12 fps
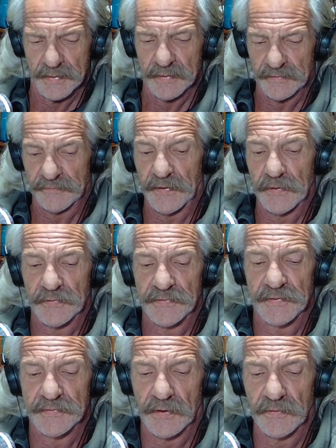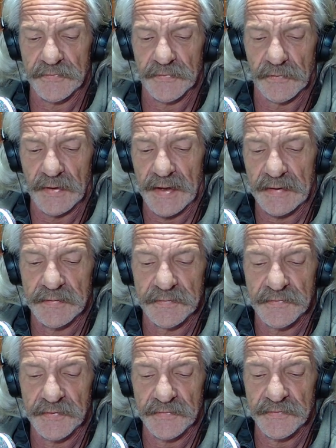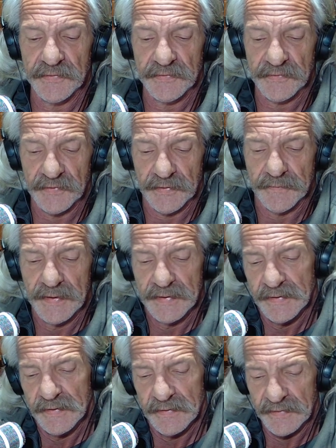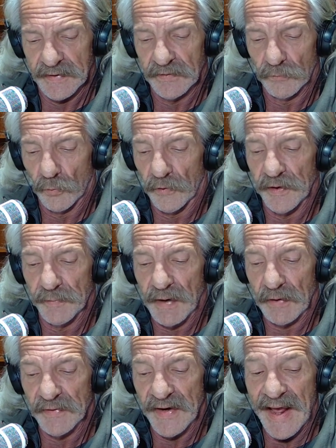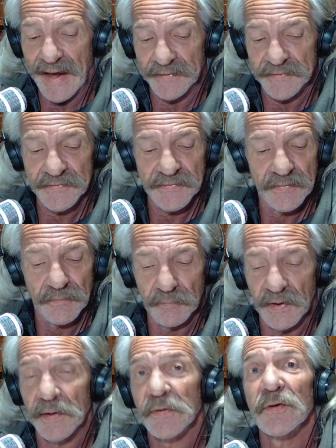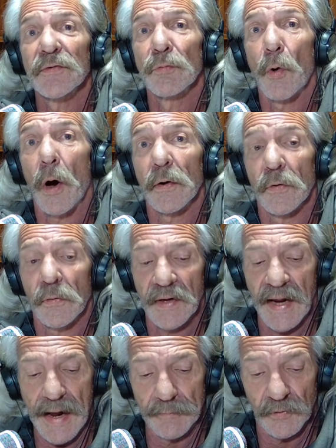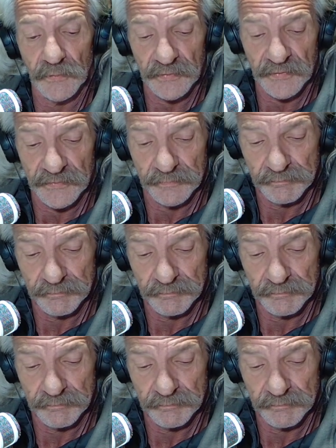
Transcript: The Pharisees also lack consistency. They worry about gnats, but swallow camels."